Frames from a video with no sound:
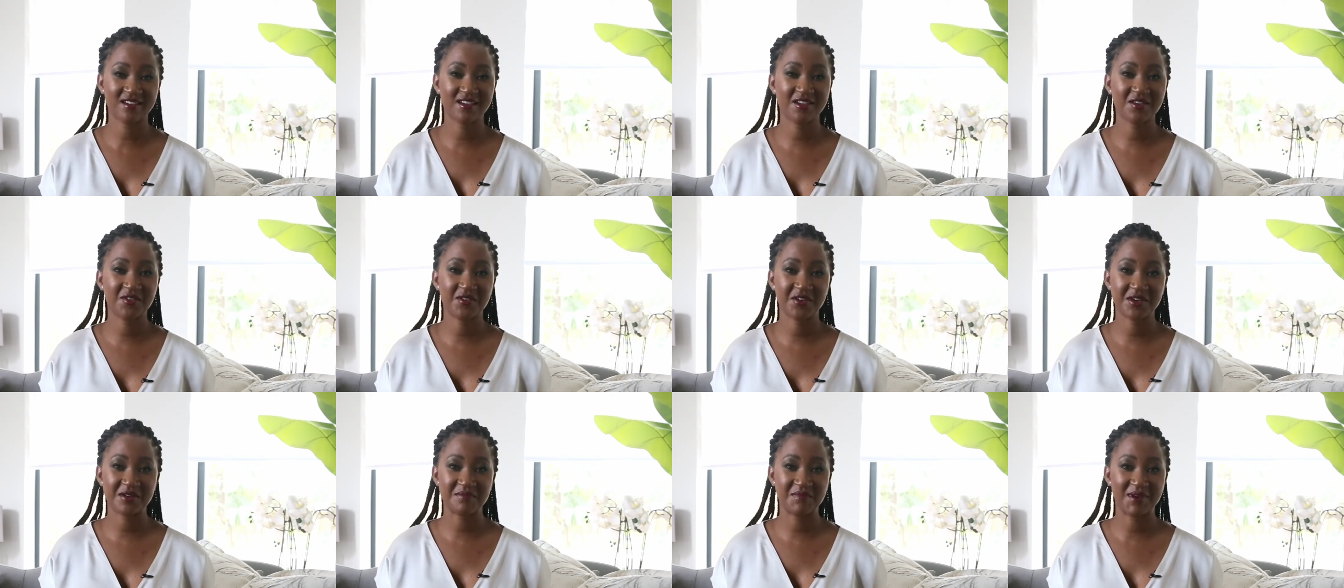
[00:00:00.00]

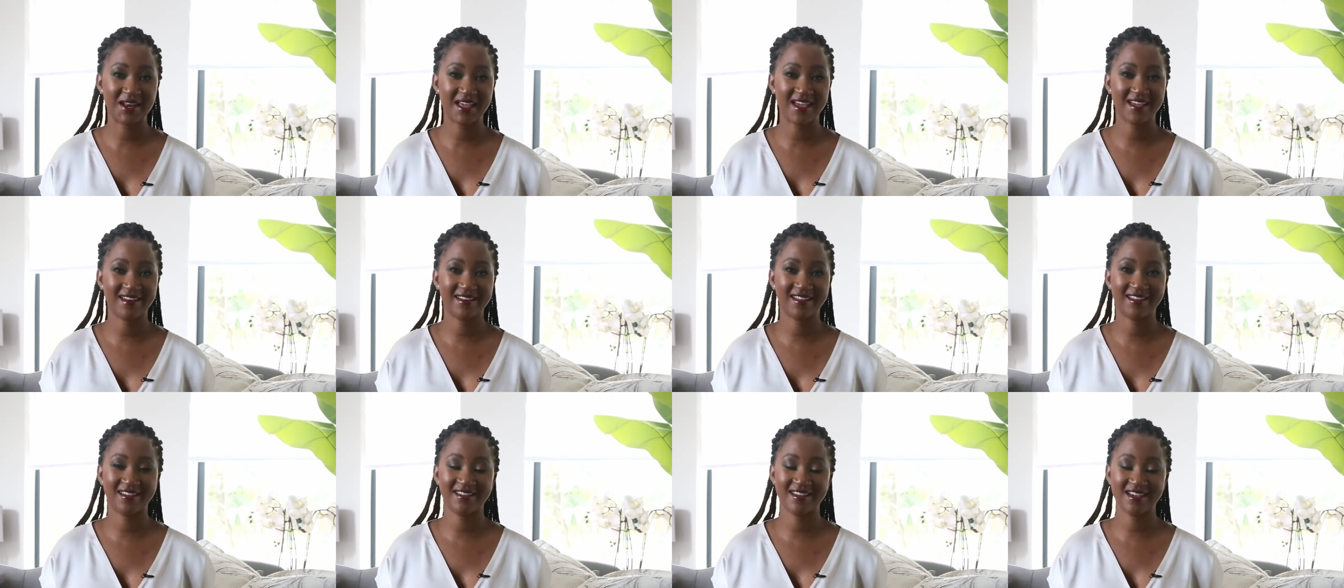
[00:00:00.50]
career
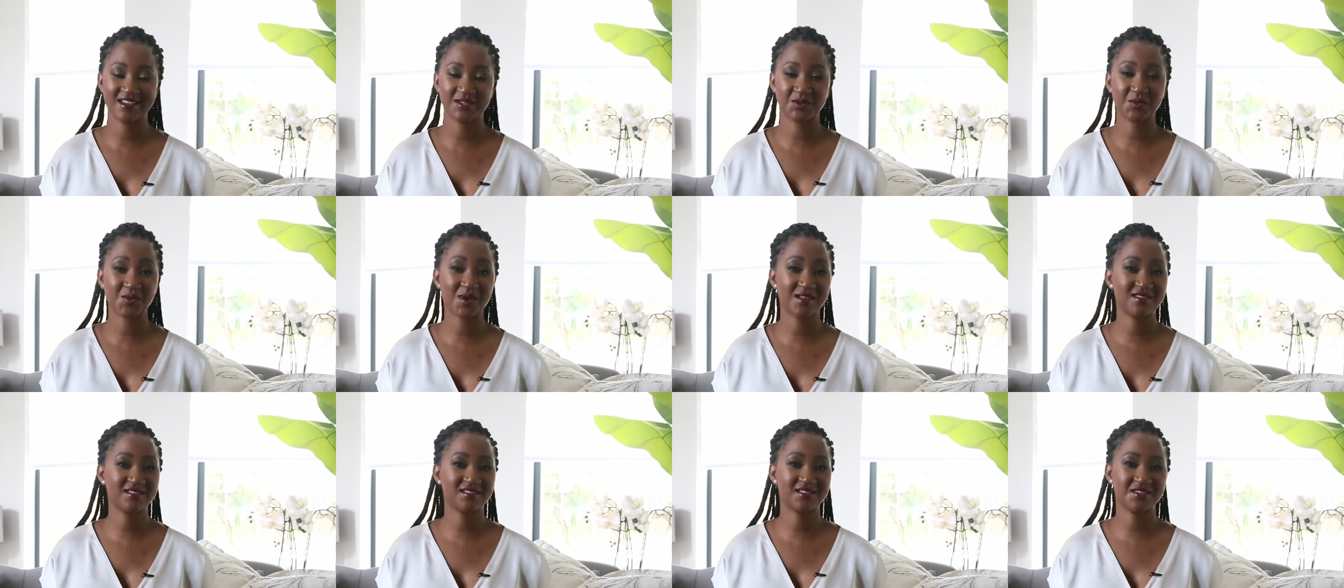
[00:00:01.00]
planning, as
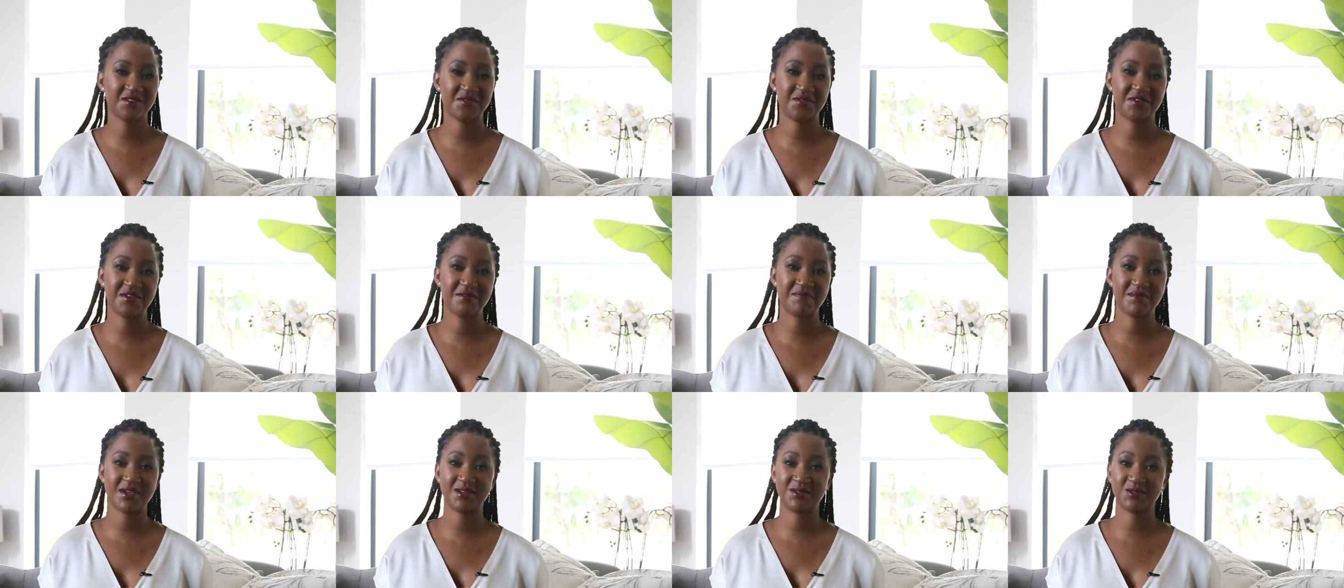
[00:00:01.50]
well as
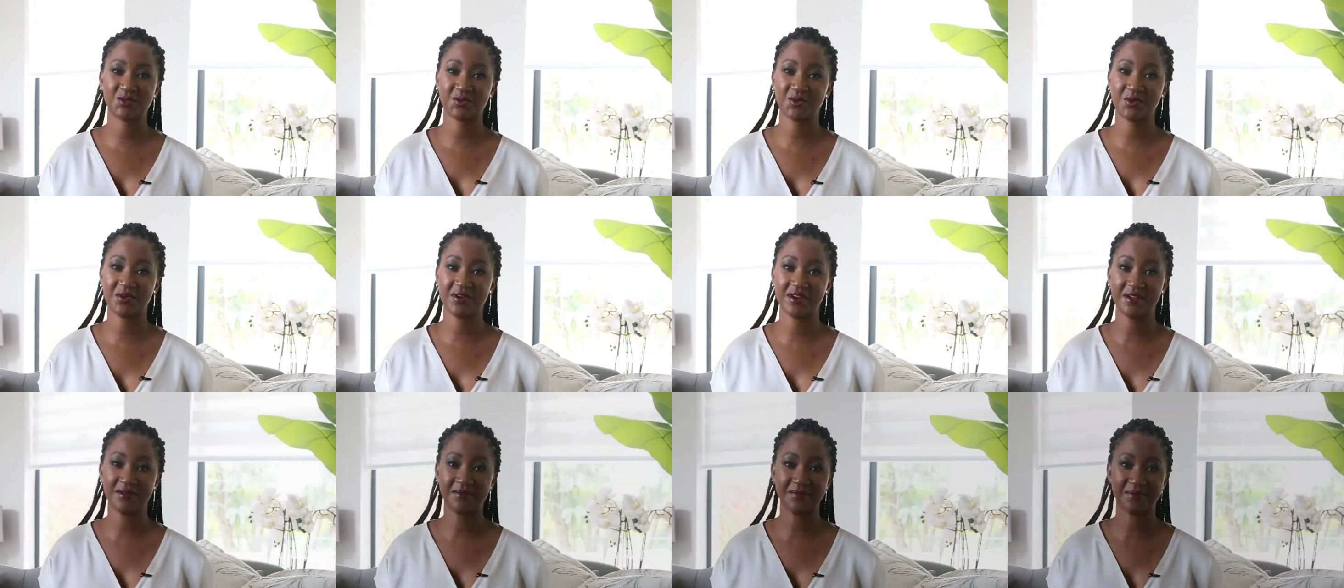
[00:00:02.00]
career
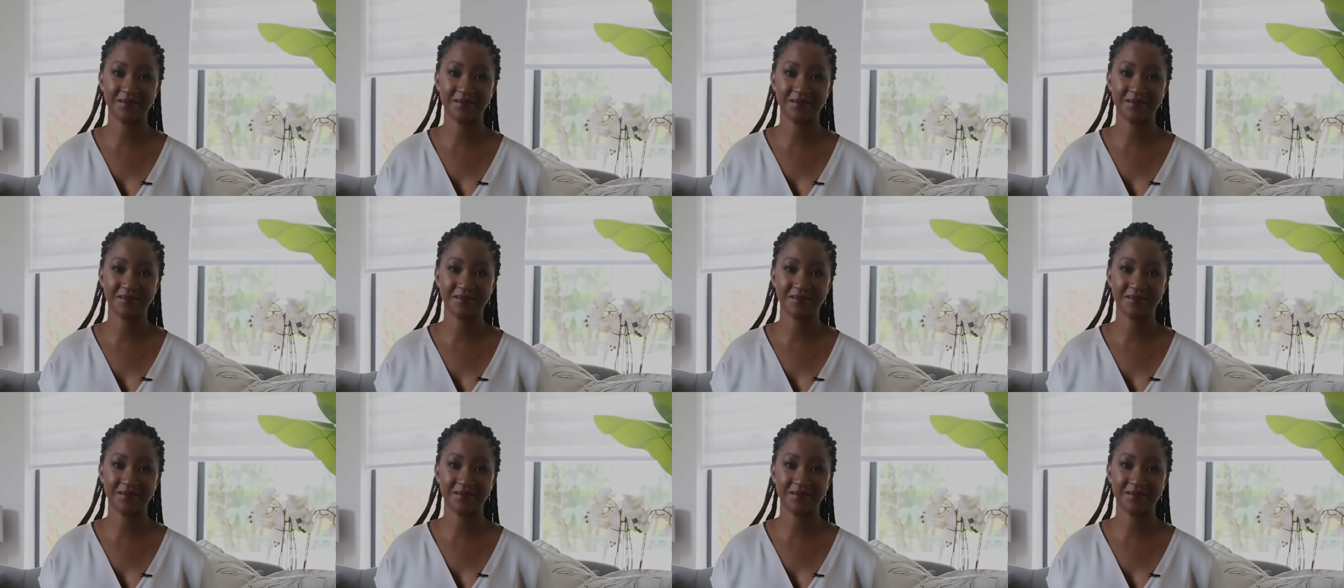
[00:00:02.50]
mentoring.